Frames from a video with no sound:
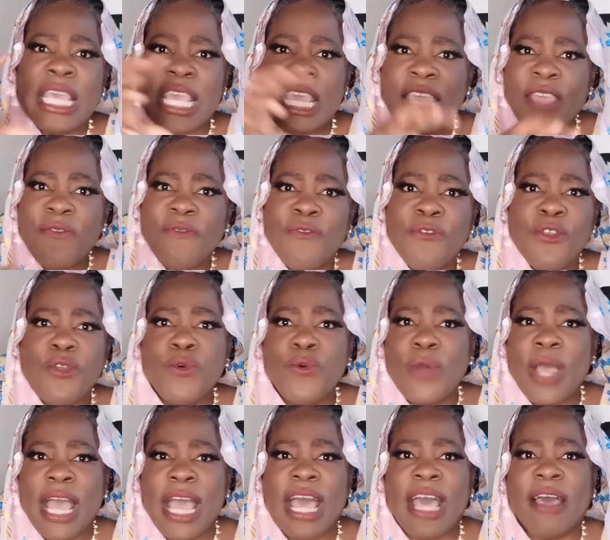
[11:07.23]
If
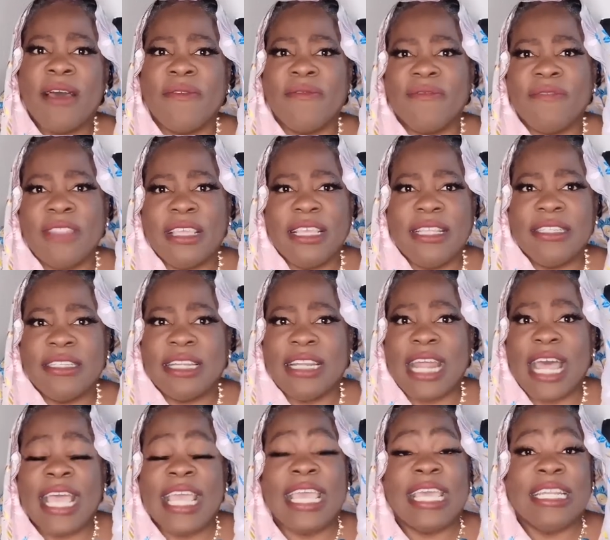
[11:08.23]
you have things that
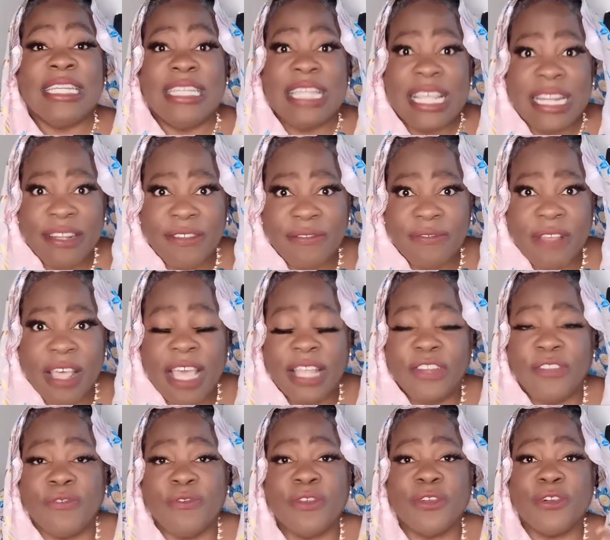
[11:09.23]
I
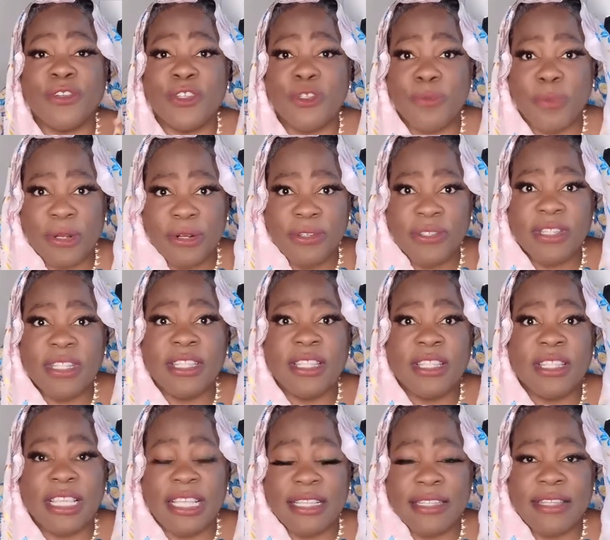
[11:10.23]
identified, if you're experiencing
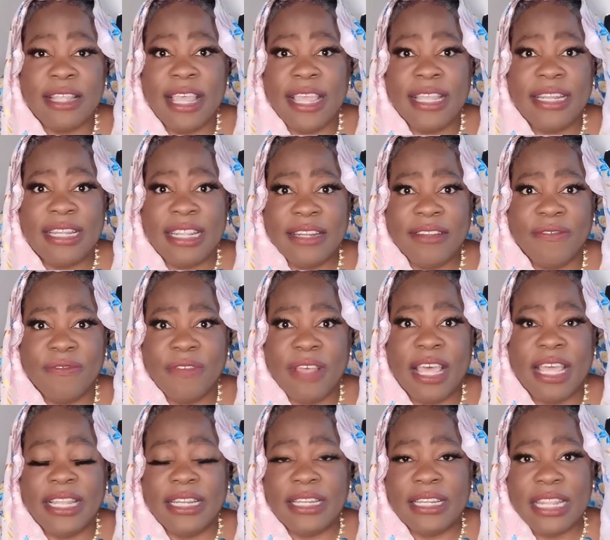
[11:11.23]
the things I
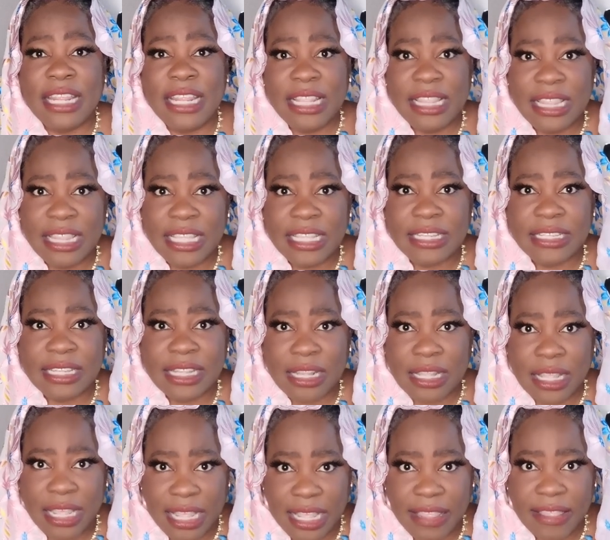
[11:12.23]
identified in this
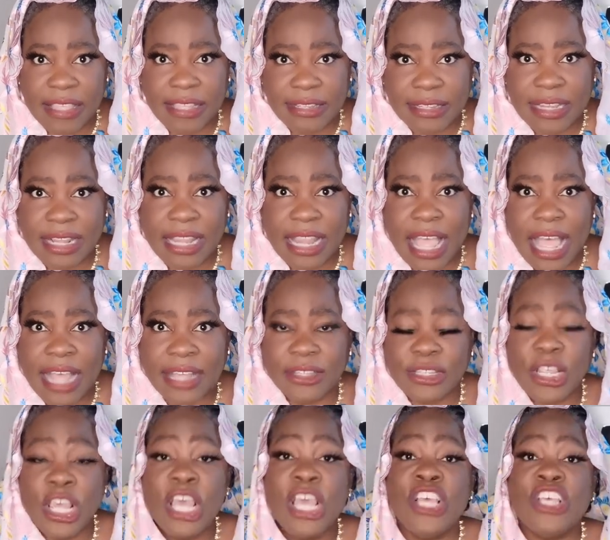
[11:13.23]
in this
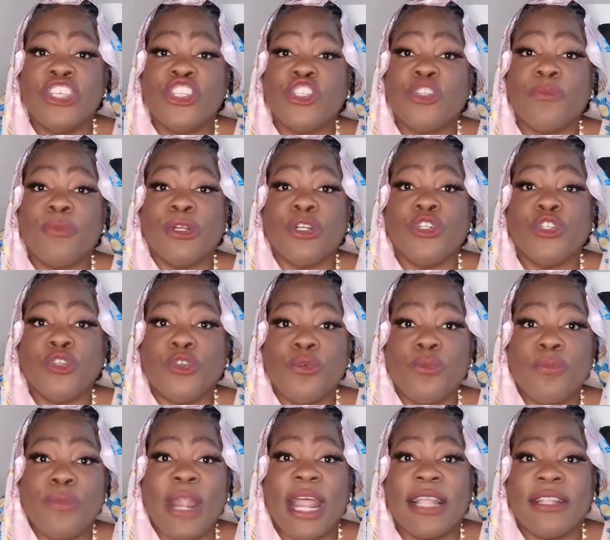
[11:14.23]
class, spiritual
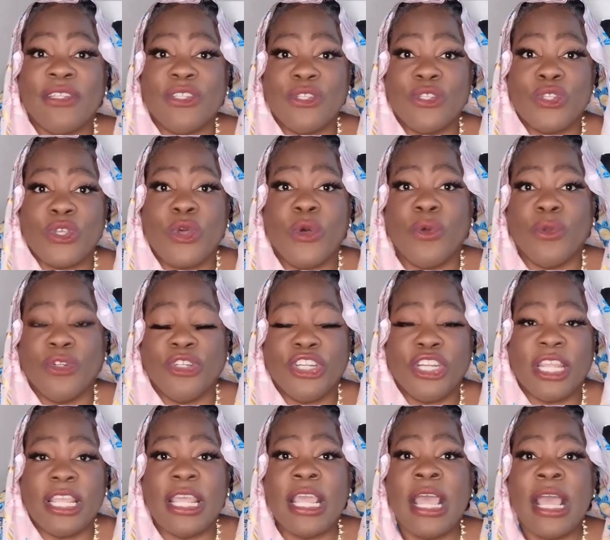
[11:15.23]
practice
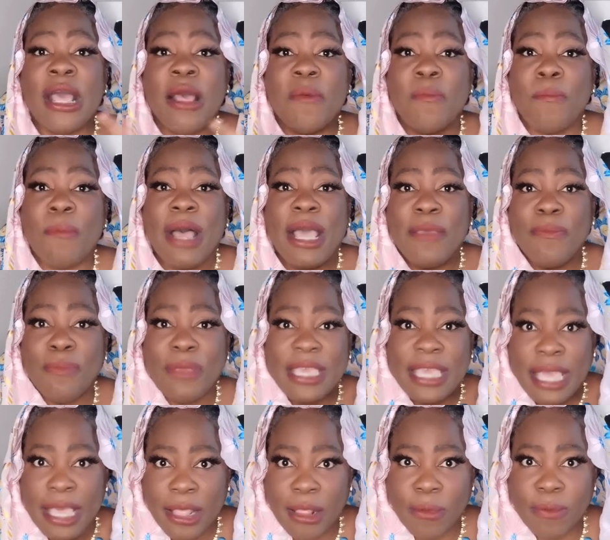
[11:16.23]
coaching might be
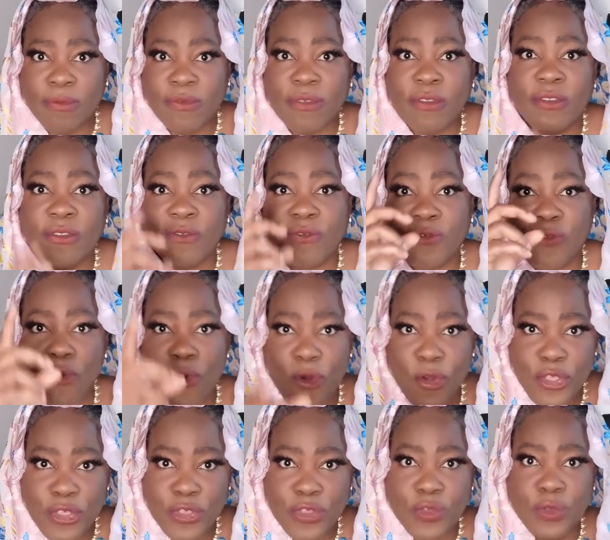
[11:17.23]
helpful
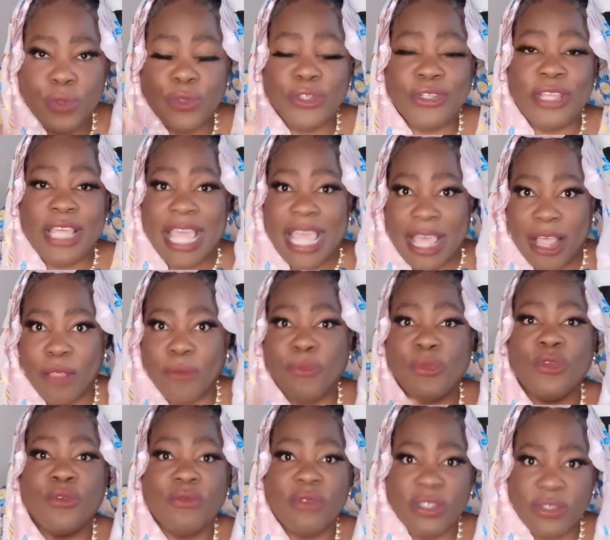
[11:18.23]
for you to
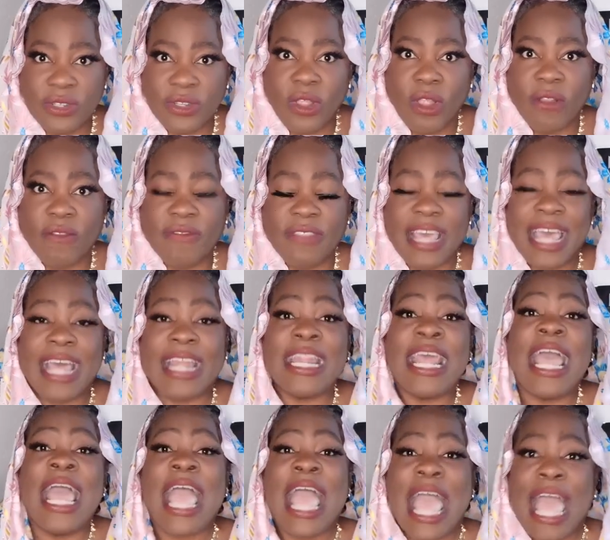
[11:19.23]
help you resolve that
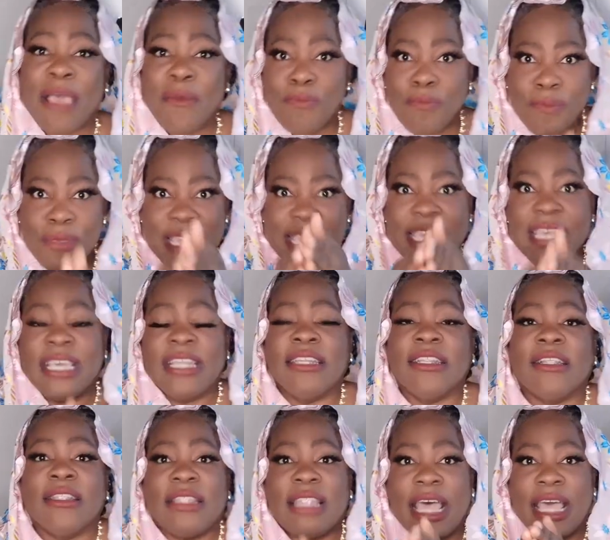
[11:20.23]
and be in
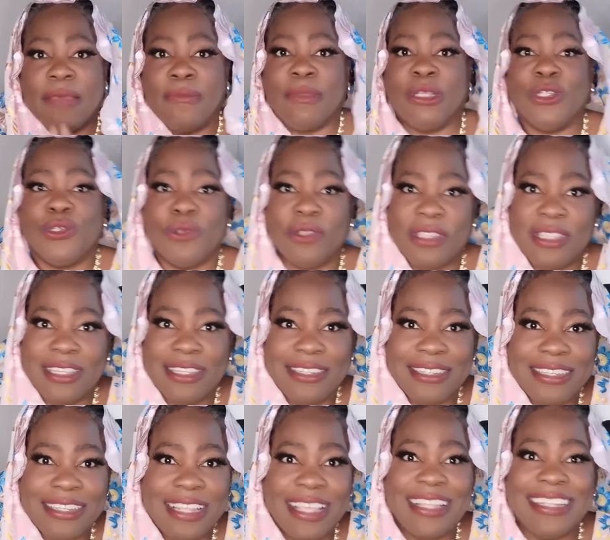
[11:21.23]
alignment to
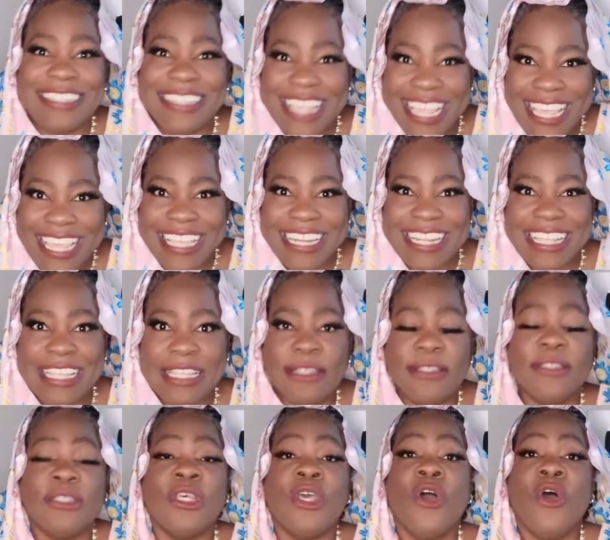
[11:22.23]
these
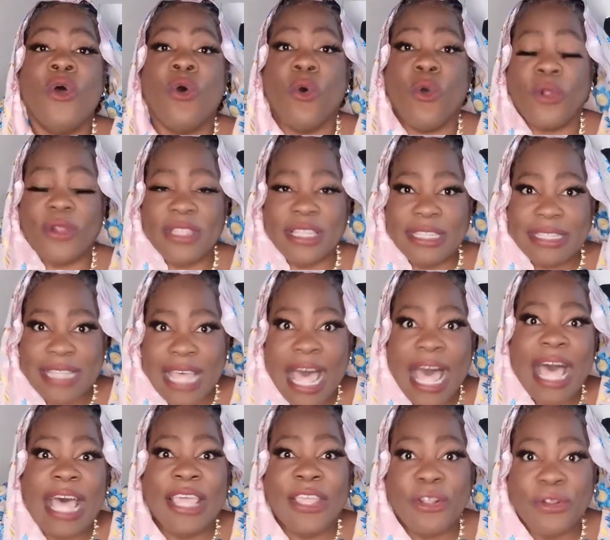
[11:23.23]
deities or this
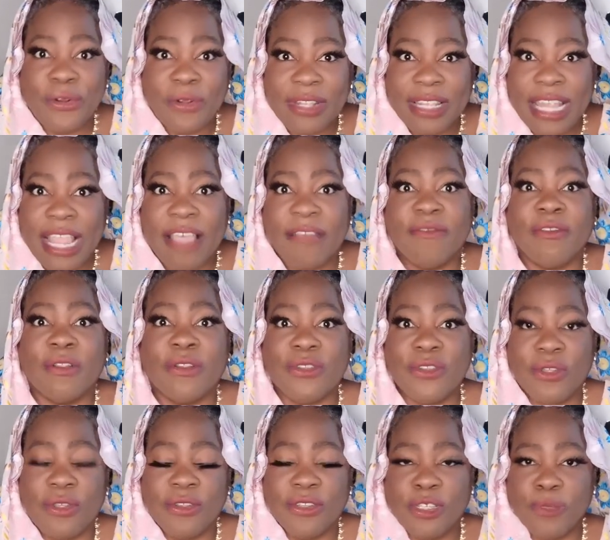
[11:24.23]
higher
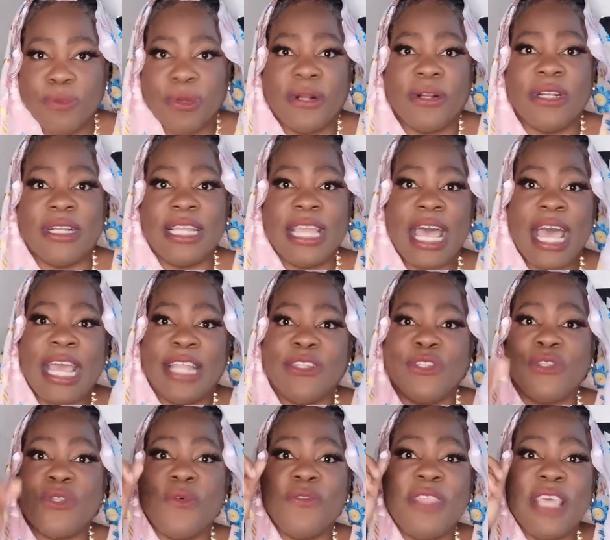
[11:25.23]
level spirit guide
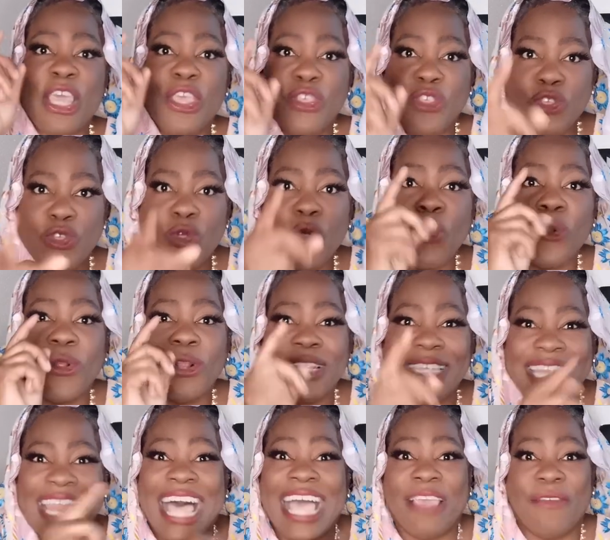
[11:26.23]
so that your
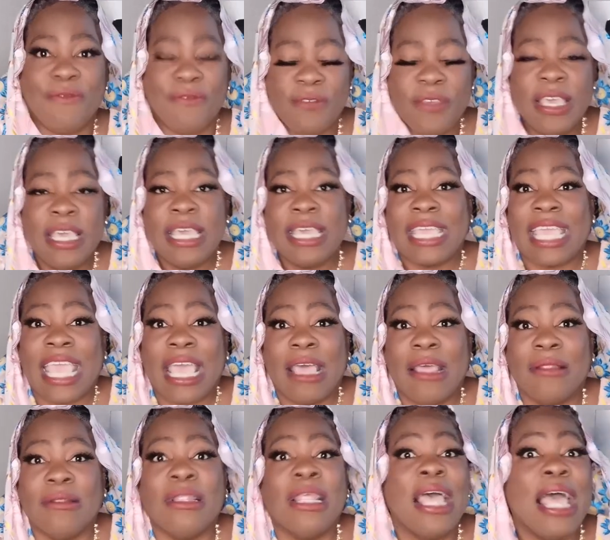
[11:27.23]
life
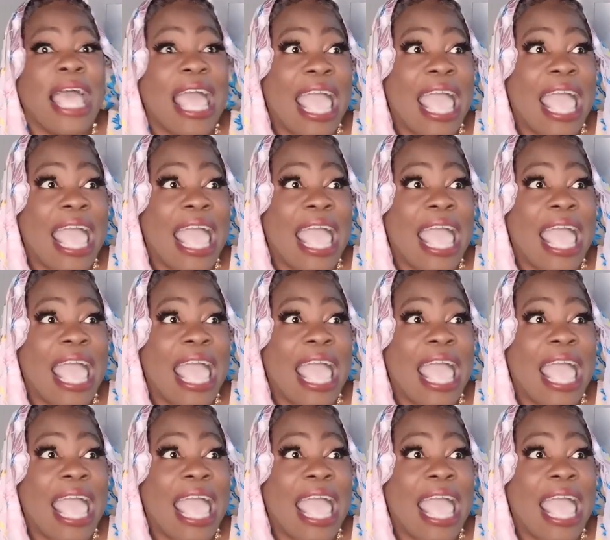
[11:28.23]
can